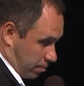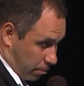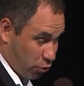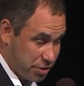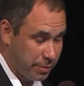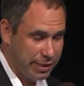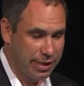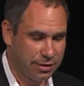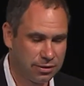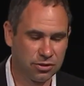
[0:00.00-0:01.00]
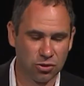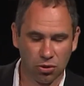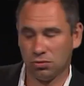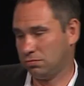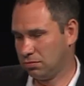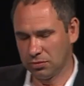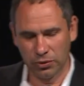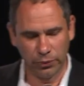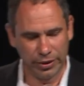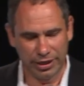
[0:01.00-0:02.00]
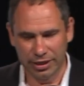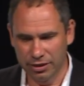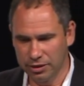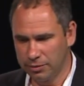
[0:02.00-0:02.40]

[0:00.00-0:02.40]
possibly, yeah? So we